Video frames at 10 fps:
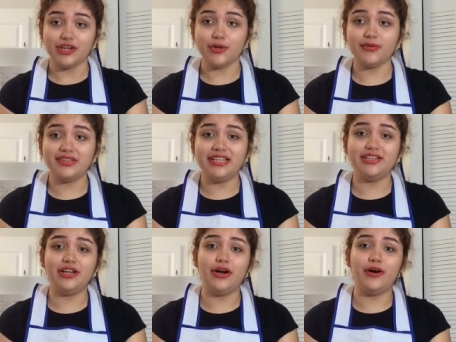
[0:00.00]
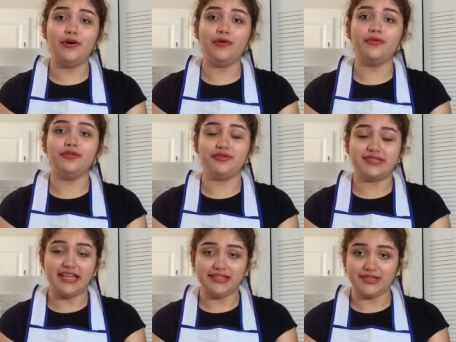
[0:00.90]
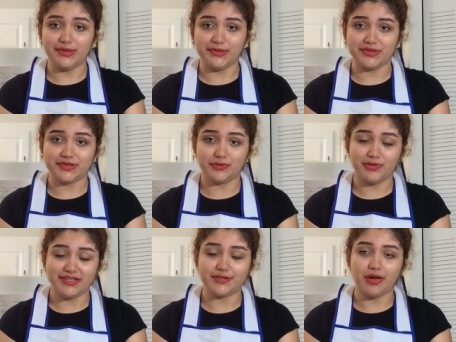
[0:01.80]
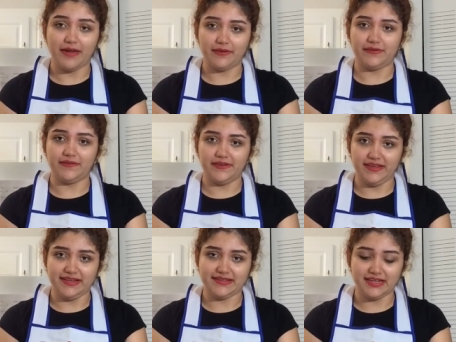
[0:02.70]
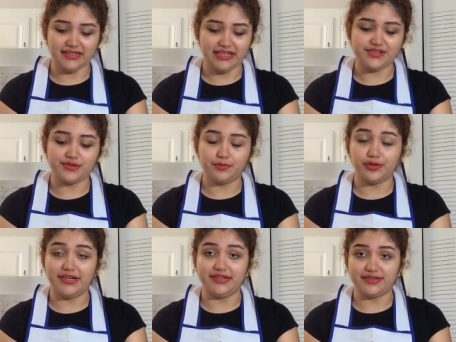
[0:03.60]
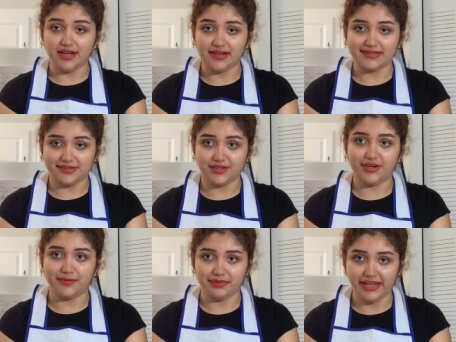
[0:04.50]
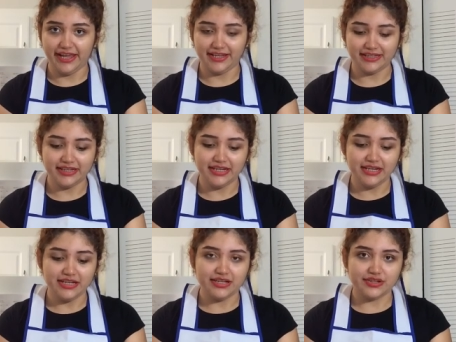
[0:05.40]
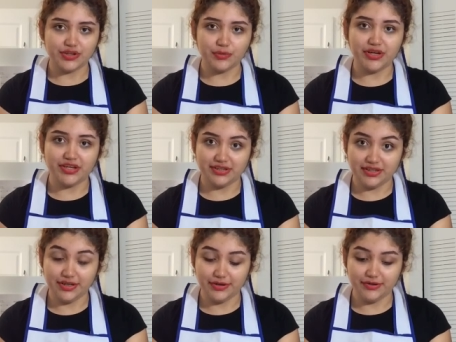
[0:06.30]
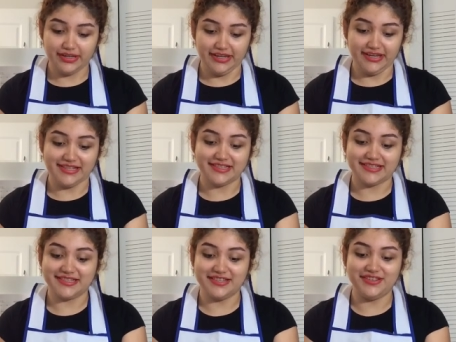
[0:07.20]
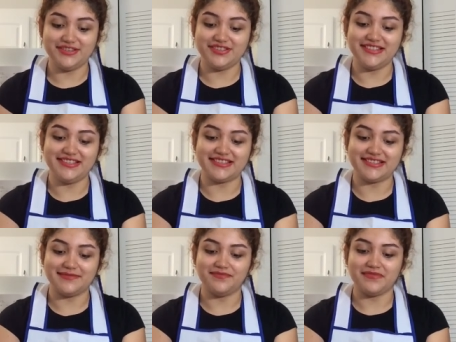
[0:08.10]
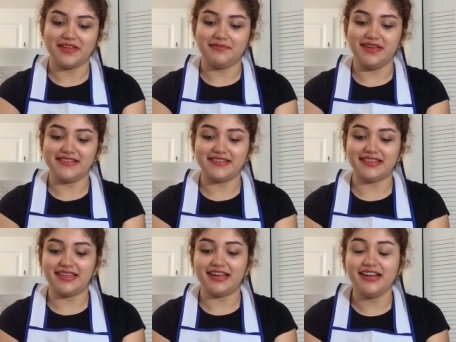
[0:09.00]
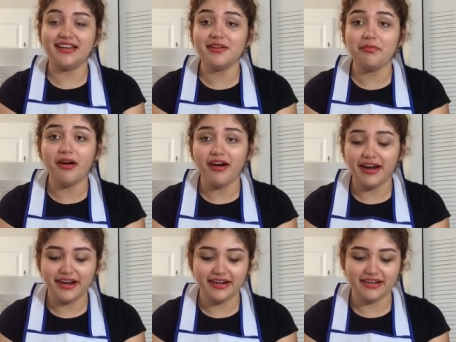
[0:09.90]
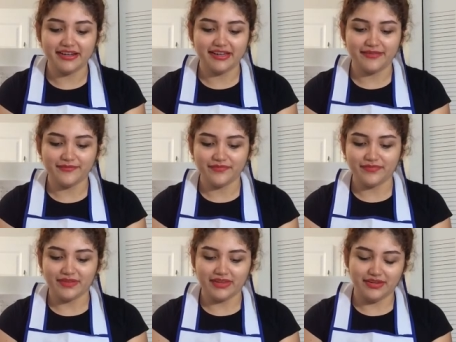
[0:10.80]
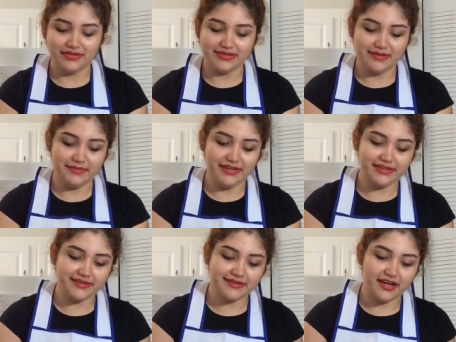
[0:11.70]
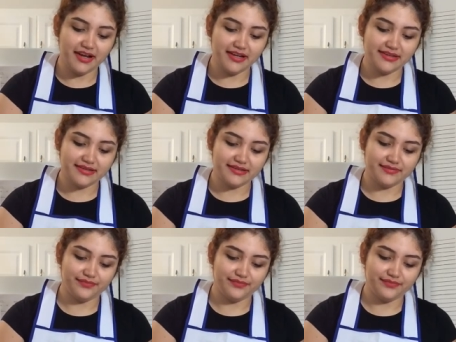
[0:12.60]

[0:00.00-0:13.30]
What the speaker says: you will need no utensils whatsoever for this unless you're pouring sauce onto your plate. So what you do is you just basically cut it apart, you dip it in the sauce,